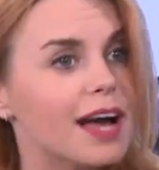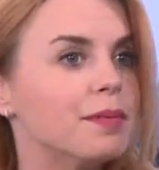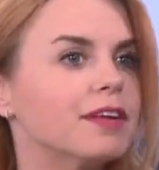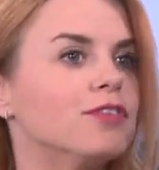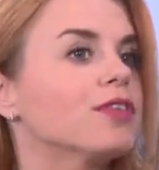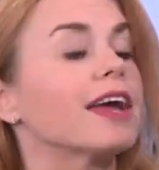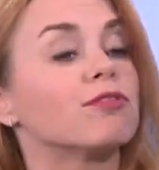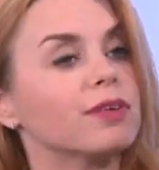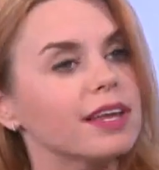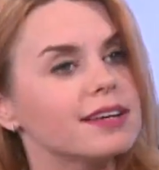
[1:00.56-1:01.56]
I mean, if you think, it
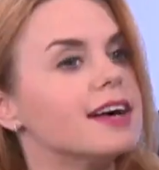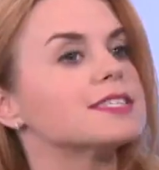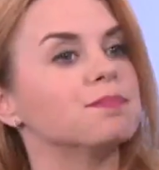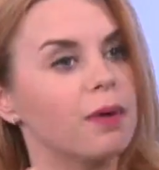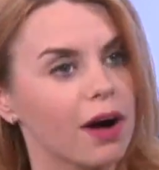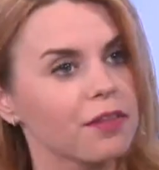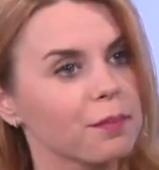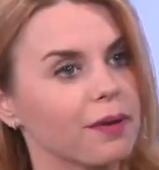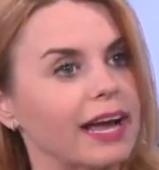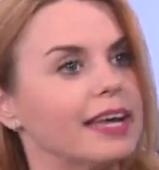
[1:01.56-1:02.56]
really does boggle
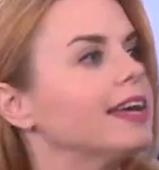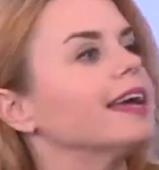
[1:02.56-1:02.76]
the brain.